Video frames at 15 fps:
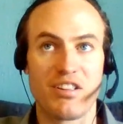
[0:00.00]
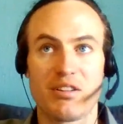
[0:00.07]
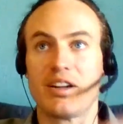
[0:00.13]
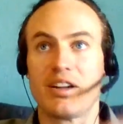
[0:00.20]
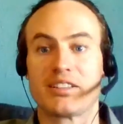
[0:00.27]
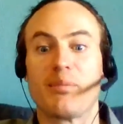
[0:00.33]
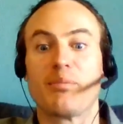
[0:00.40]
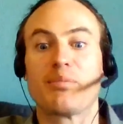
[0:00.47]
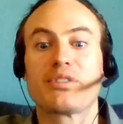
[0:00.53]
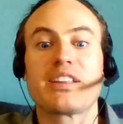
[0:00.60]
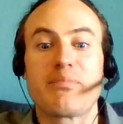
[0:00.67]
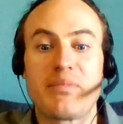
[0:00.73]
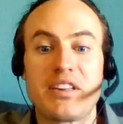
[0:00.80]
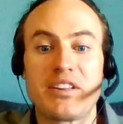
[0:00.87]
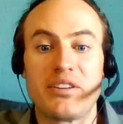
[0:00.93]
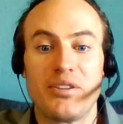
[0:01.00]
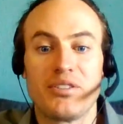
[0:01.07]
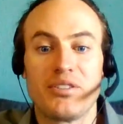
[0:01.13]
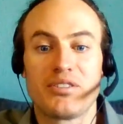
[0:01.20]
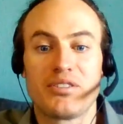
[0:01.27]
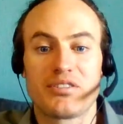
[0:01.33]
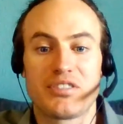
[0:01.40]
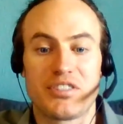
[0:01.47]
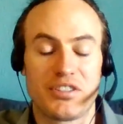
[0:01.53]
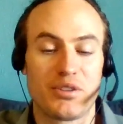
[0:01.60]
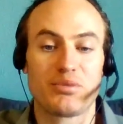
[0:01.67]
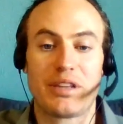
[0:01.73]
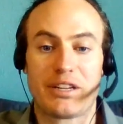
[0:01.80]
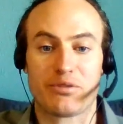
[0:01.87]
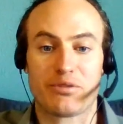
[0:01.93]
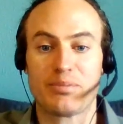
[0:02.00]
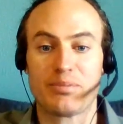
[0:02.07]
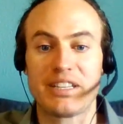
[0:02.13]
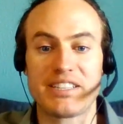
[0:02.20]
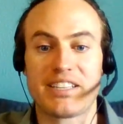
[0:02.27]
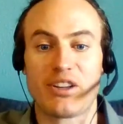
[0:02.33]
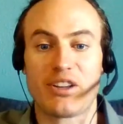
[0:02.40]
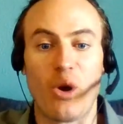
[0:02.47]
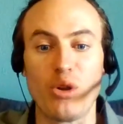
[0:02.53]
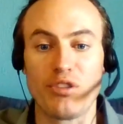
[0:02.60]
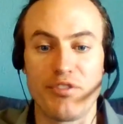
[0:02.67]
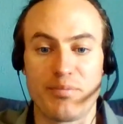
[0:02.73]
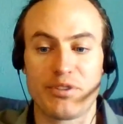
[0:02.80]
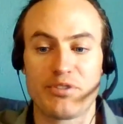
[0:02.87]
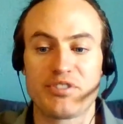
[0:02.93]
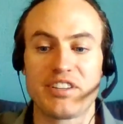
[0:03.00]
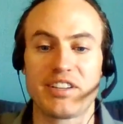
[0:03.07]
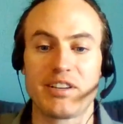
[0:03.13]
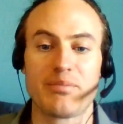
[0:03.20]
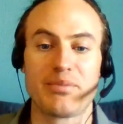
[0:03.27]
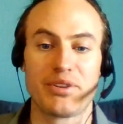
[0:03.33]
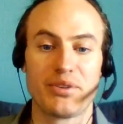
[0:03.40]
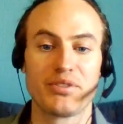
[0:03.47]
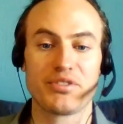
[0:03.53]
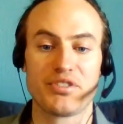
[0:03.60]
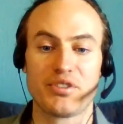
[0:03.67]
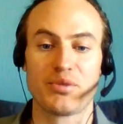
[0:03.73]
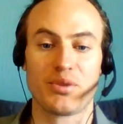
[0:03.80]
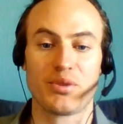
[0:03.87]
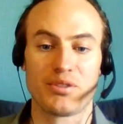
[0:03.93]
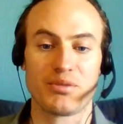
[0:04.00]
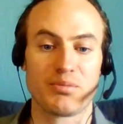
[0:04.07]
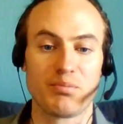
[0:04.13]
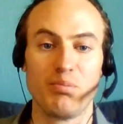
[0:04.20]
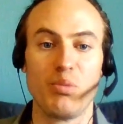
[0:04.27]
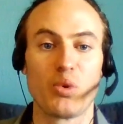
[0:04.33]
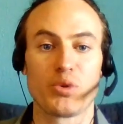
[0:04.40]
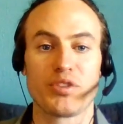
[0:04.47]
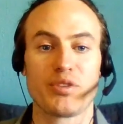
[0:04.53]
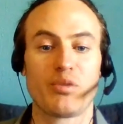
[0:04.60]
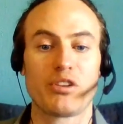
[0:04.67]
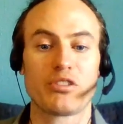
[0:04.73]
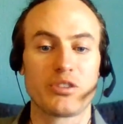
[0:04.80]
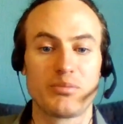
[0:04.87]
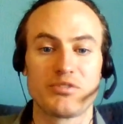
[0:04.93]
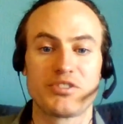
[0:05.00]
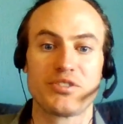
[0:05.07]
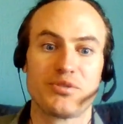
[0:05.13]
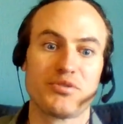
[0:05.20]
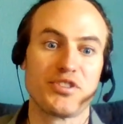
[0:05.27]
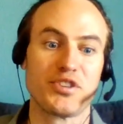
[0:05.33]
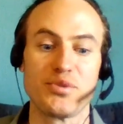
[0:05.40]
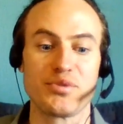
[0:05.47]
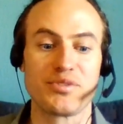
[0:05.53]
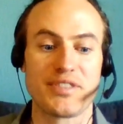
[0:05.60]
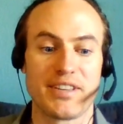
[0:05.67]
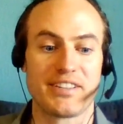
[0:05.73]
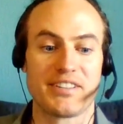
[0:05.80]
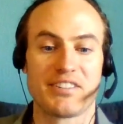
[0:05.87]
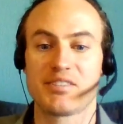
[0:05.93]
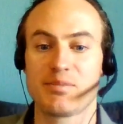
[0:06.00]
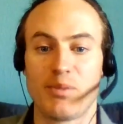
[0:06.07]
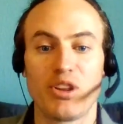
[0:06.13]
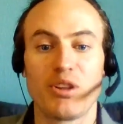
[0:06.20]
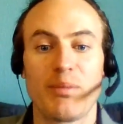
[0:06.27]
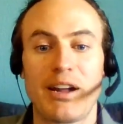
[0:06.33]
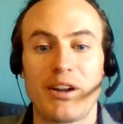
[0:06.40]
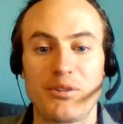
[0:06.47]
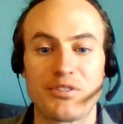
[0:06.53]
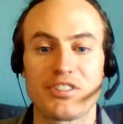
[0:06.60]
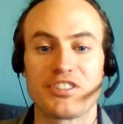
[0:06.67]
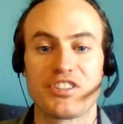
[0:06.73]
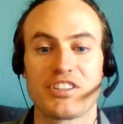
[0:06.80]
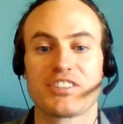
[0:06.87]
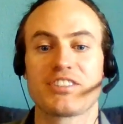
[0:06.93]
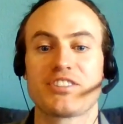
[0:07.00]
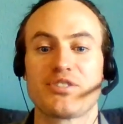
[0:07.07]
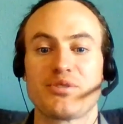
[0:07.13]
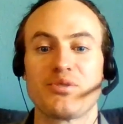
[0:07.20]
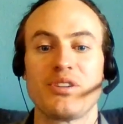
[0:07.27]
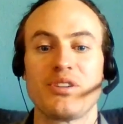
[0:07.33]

a complete meal, you know, like replacing all of the protein in a meal. You are more than welcome to use a small amount just to